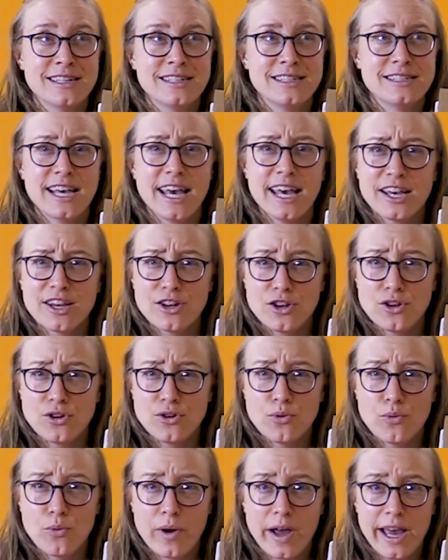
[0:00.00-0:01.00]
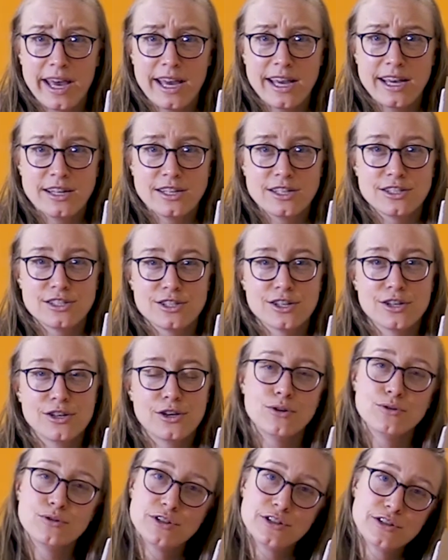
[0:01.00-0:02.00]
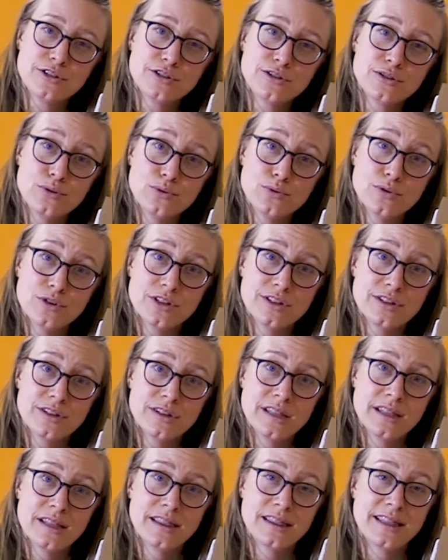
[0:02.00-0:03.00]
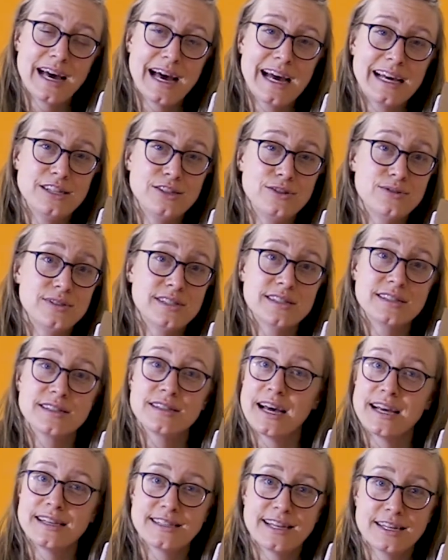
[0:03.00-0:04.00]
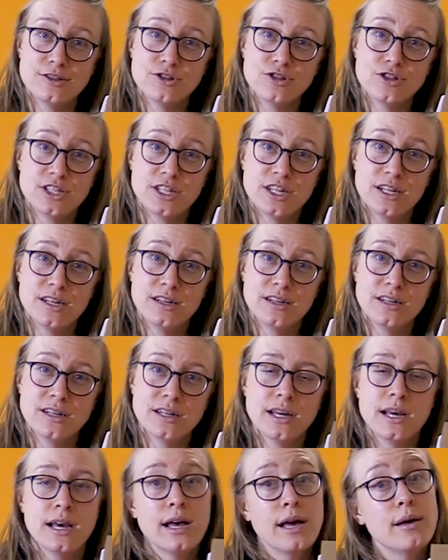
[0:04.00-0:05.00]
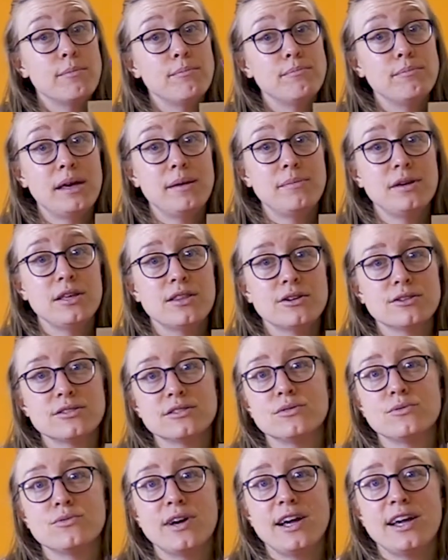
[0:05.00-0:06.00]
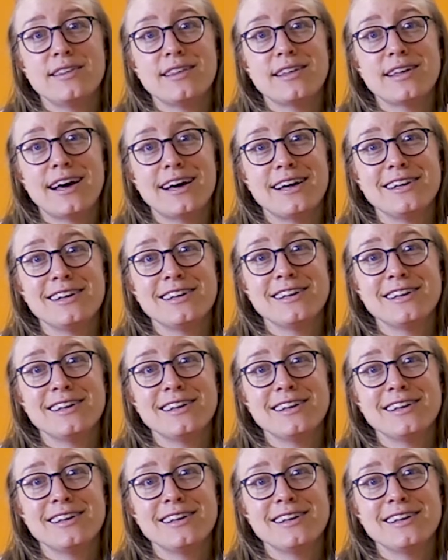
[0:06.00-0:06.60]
take a new way to go to school that uses less energy. Maybe there's a way that